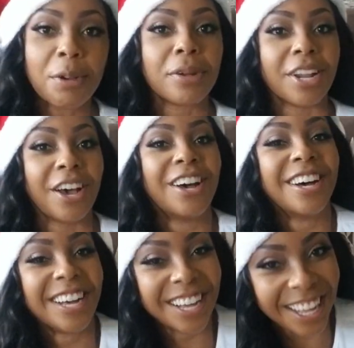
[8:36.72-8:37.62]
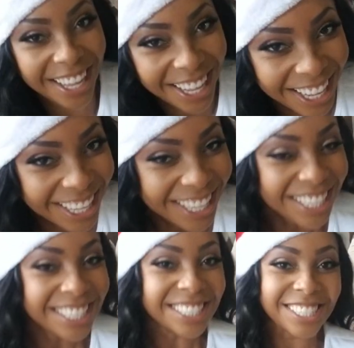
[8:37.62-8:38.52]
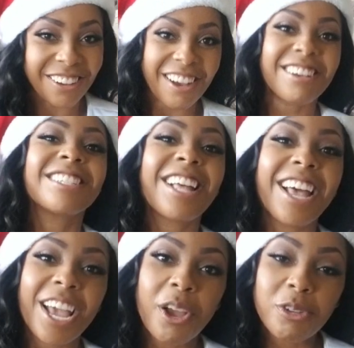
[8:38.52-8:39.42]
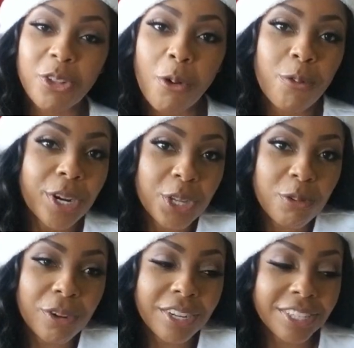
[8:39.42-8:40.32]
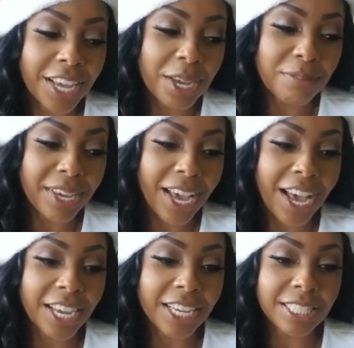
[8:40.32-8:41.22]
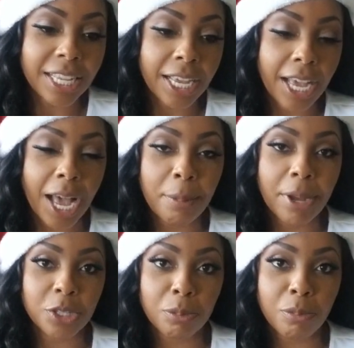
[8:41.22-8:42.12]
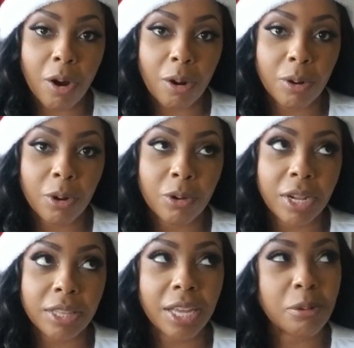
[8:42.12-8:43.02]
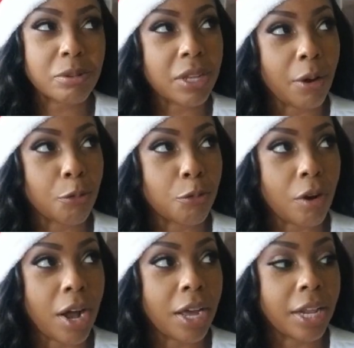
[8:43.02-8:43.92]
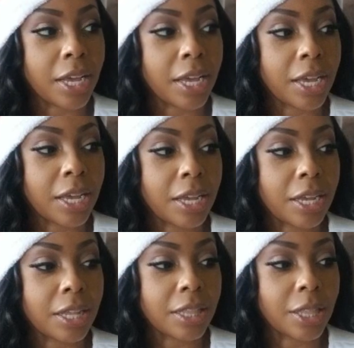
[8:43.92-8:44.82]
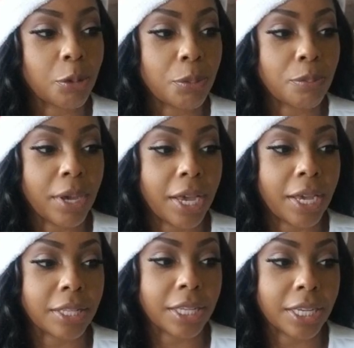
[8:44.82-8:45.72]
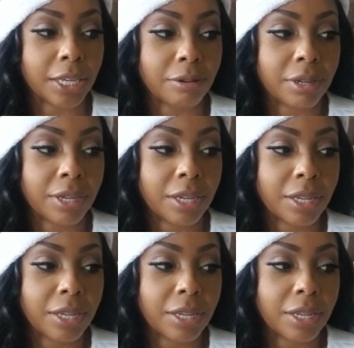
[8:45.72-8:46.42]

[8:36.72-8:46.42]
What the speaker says: But no. So I was like, so when do you want to take me out? He's like, how about tomorrow? And I think it was like a Friday that we met at the Henry.